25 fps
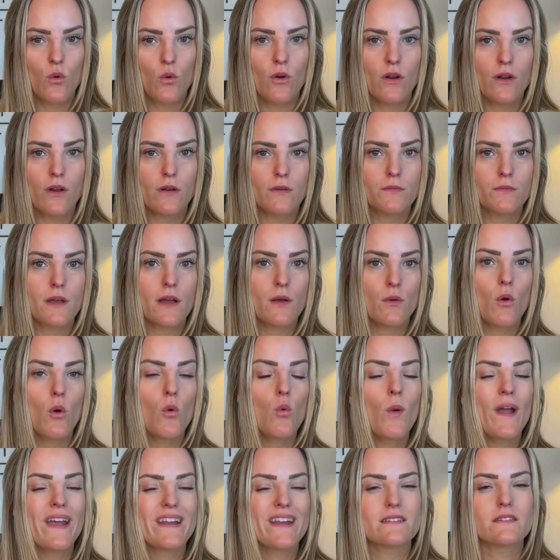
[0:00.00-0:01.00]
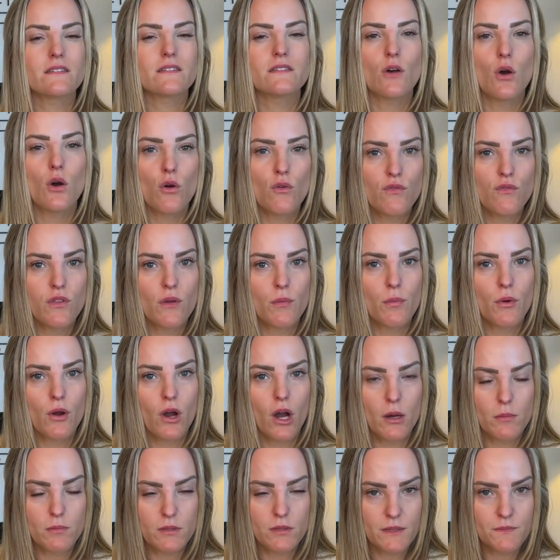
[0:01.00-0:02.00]
or a way to solve the
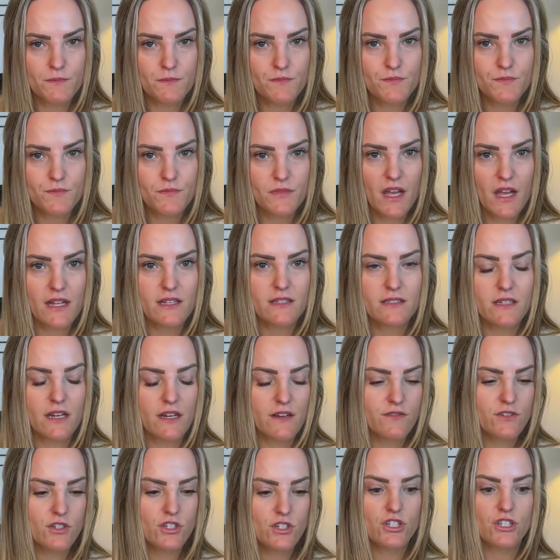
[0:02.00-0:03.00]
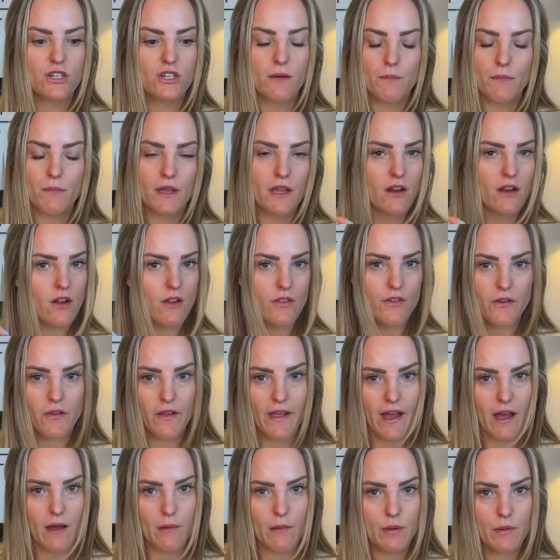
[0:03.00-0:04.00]
problem instead of just dumping it on their
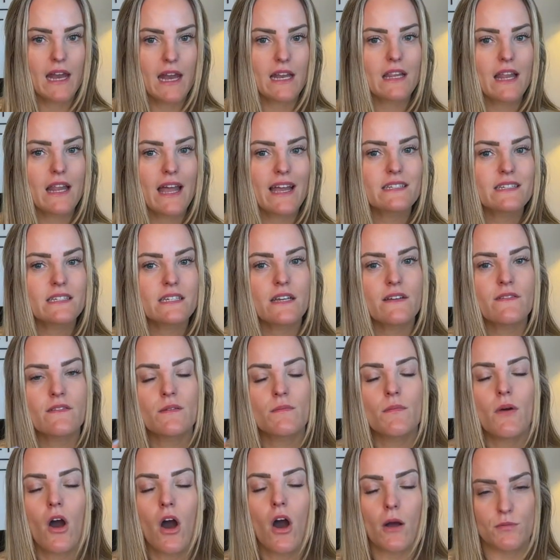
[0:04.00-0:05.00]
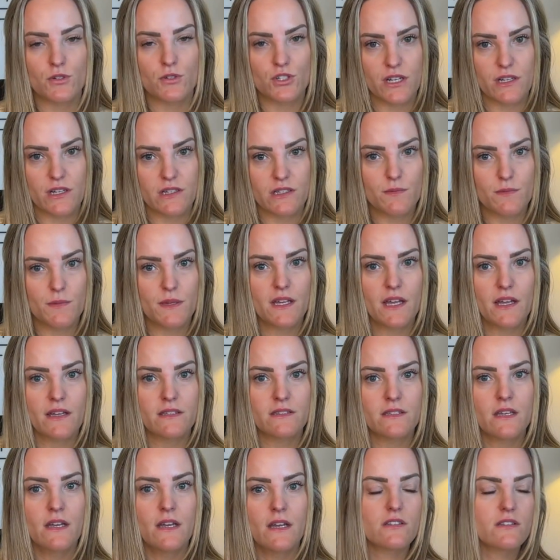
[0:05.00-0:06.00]
lap. And I like to give them options
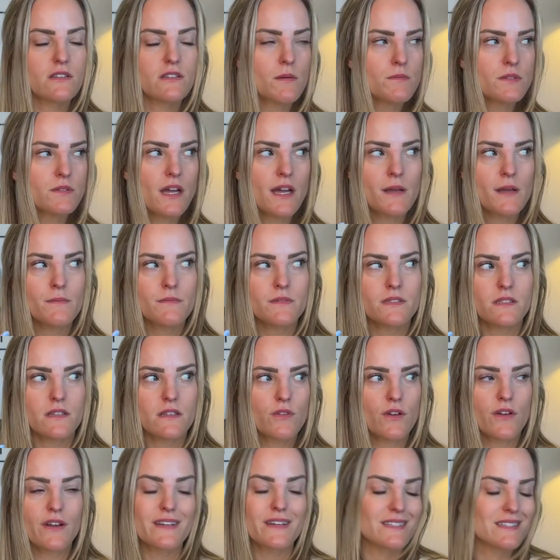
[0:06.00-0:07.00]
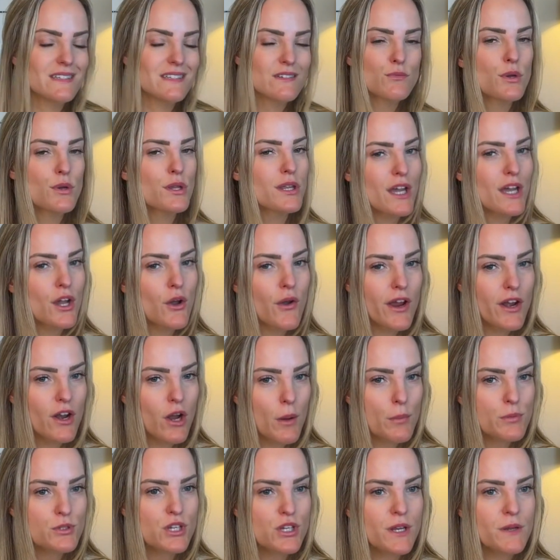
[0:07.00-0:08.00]
because sometimes there isn't really a great
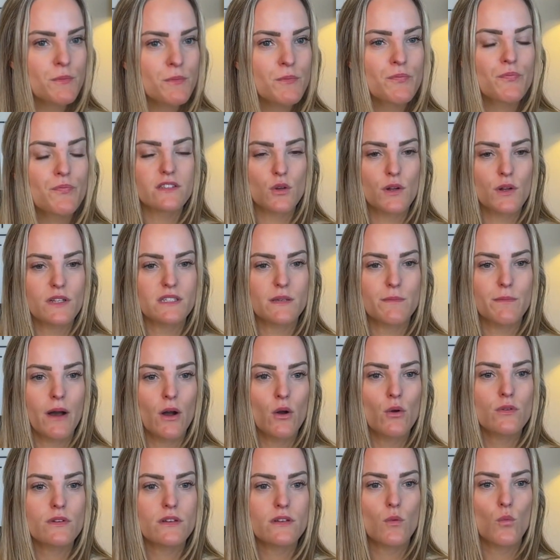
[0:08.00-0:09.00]
option. So it's about